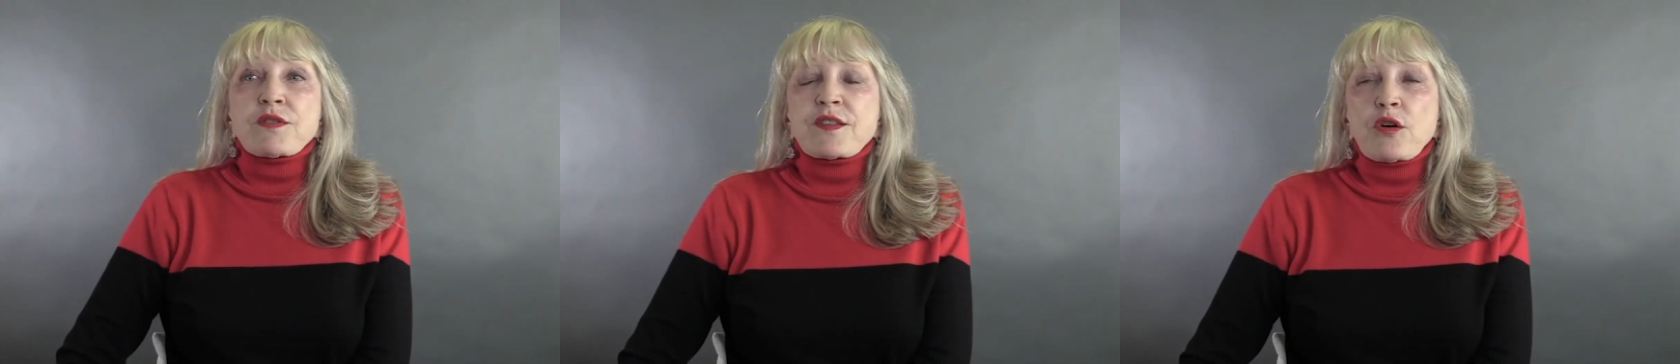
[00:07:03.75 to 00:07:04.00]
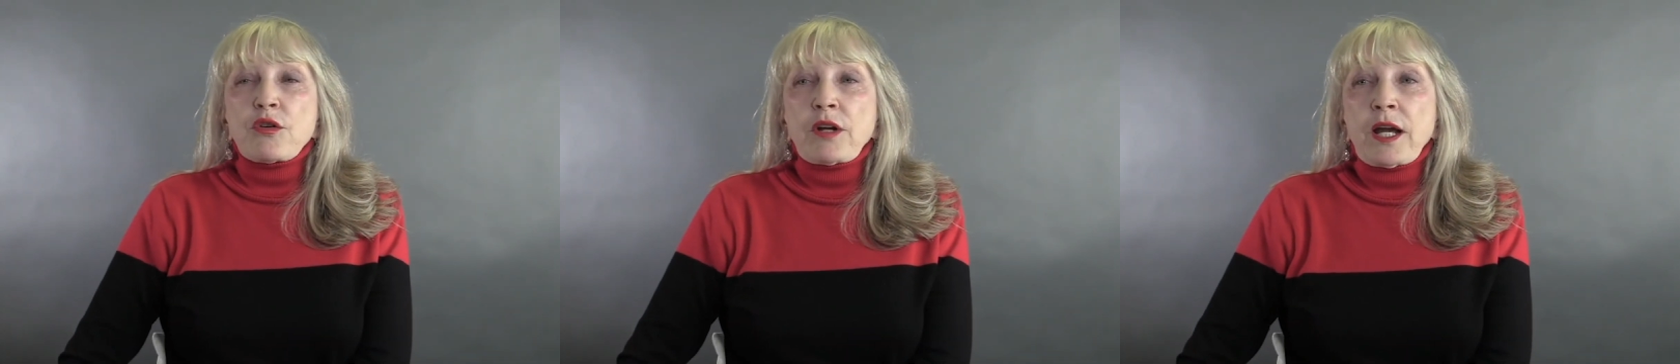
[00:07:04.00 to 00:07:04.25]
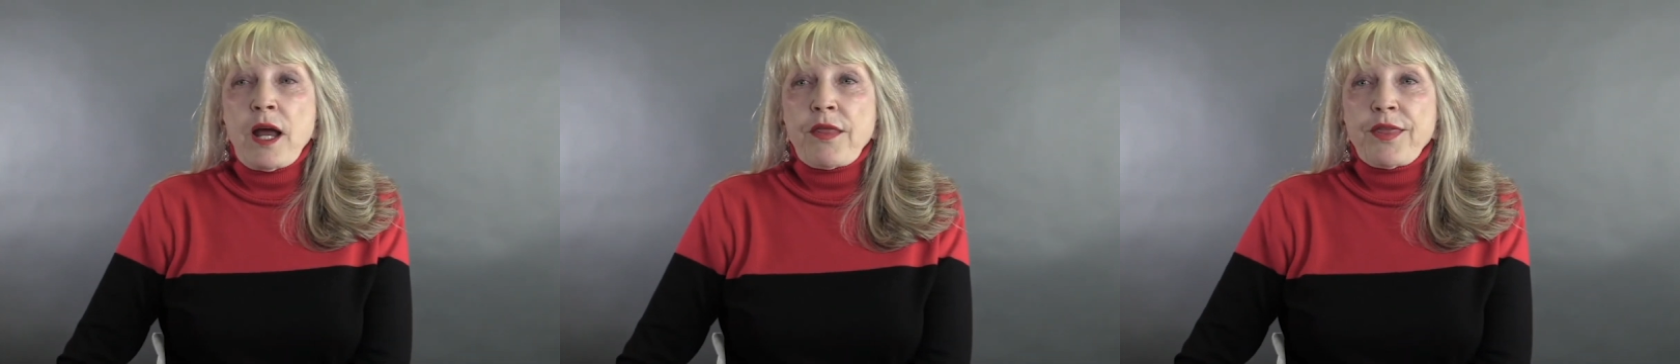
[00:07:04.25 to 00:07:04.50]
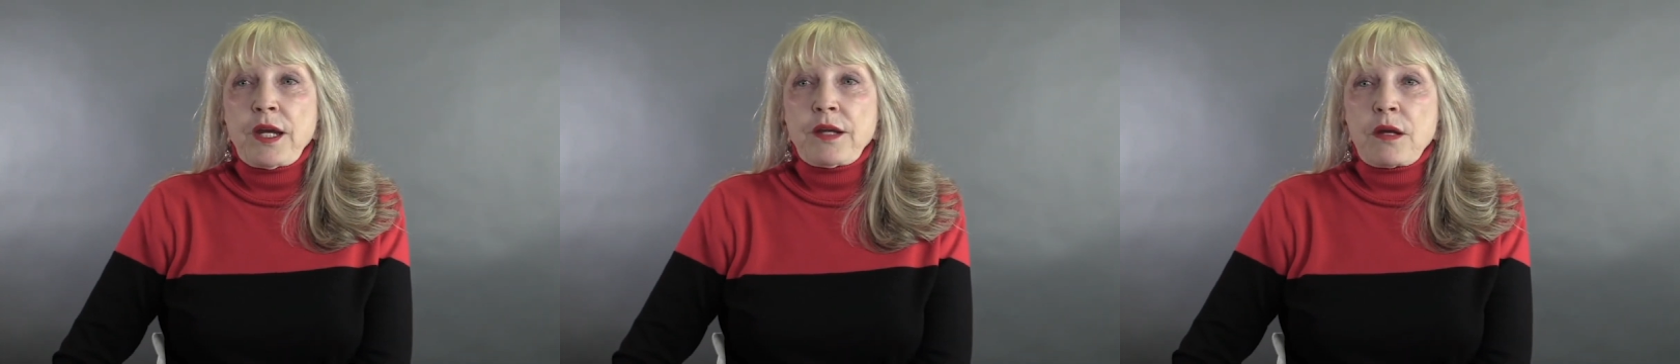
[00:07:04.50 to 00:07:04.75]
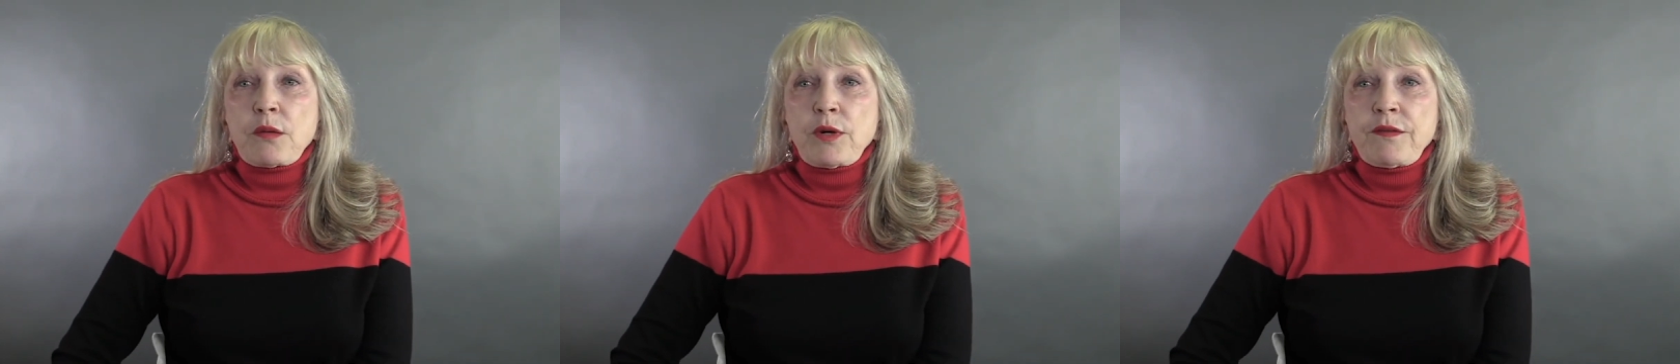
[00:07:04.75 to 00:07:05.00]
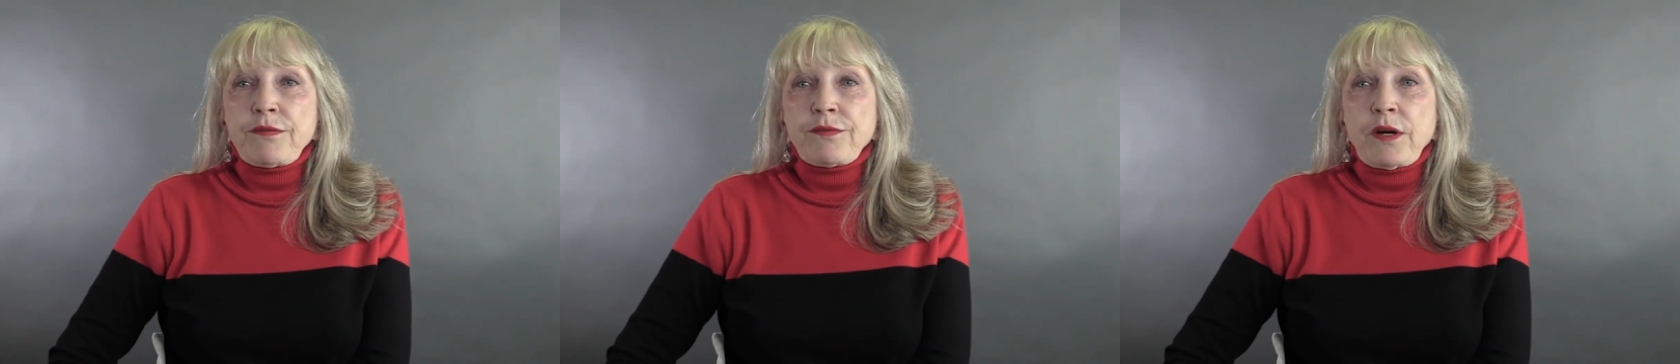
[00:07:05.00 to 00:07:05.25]
certainly I think that
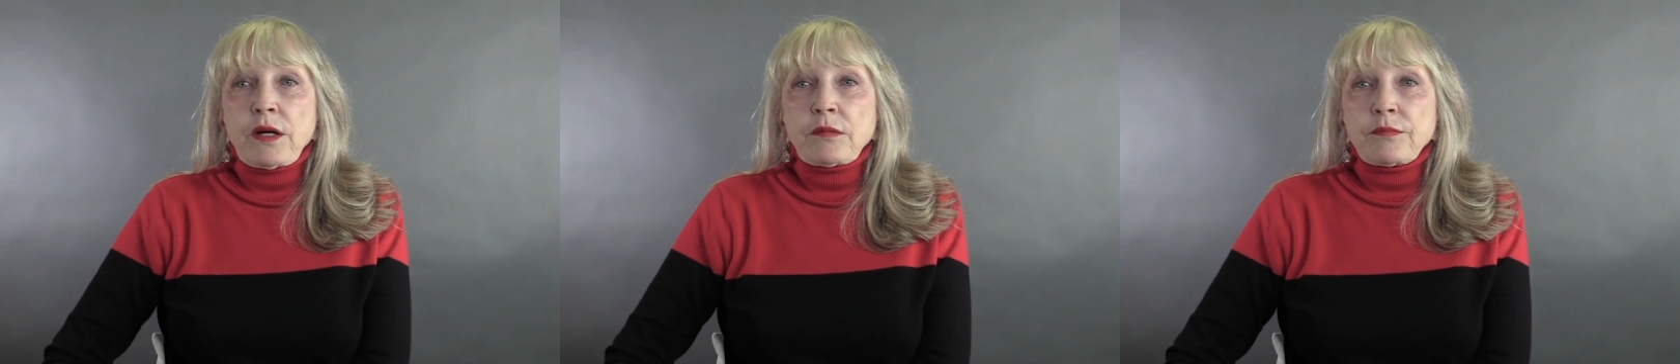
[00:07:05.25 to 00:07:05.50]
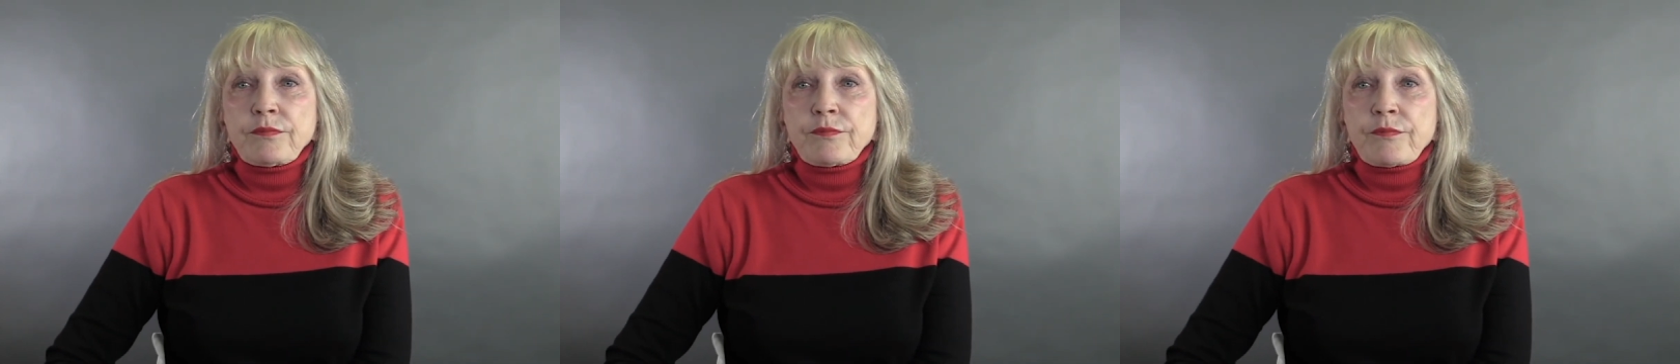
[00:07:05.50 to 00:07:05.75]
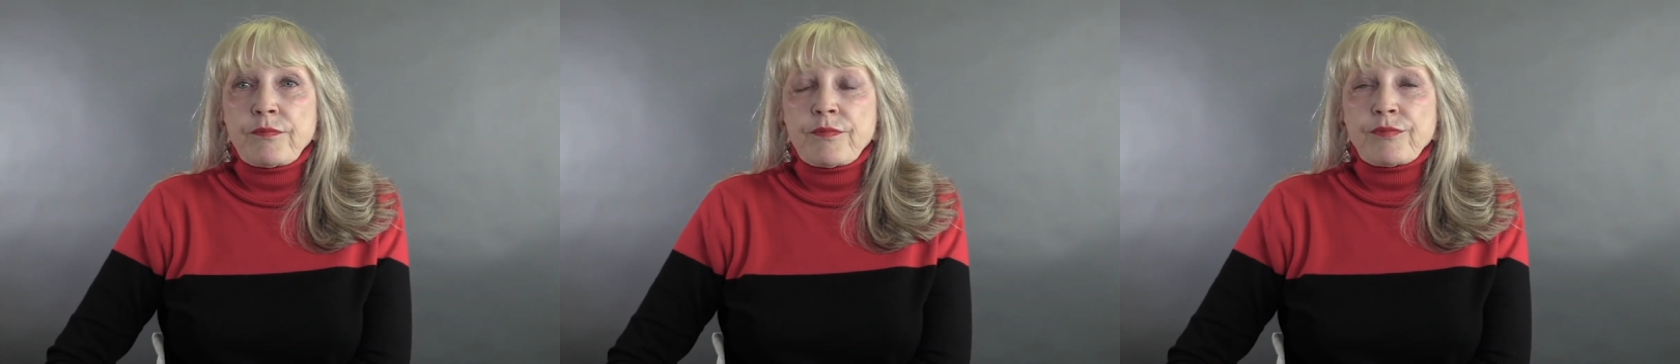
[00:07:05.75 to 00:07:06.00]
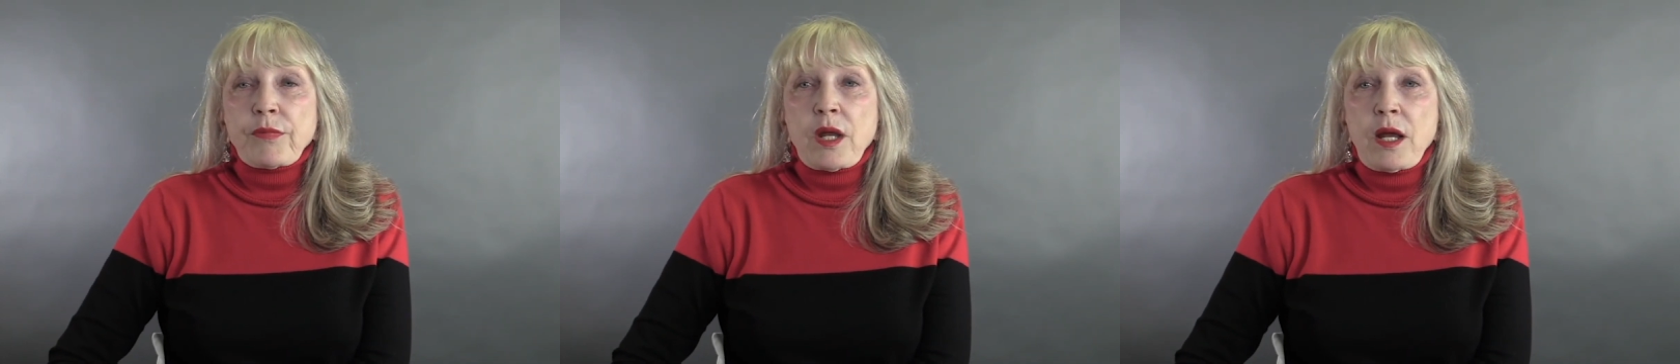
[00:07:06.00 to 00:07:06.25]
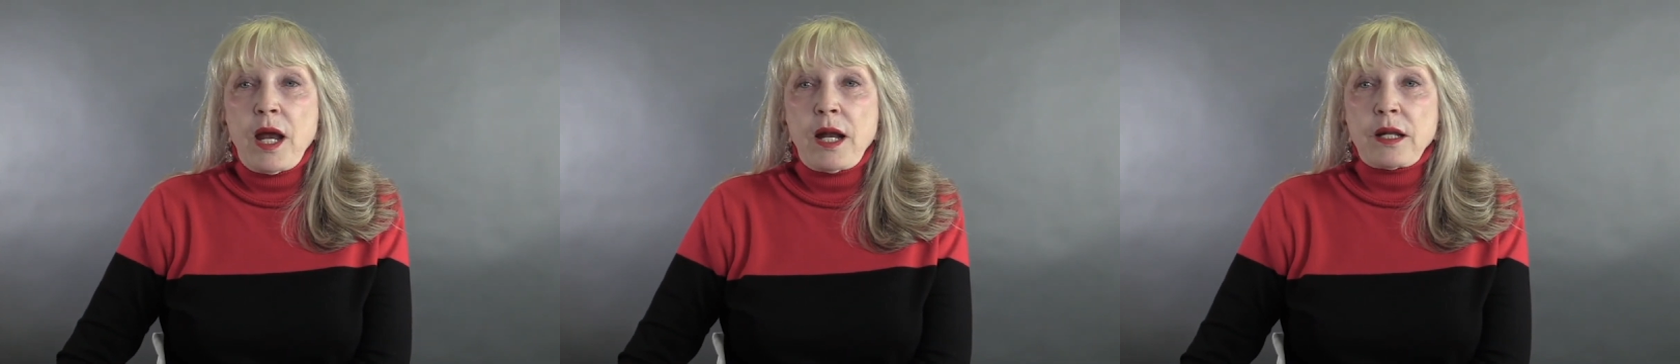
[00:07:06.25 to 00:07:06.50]
we've had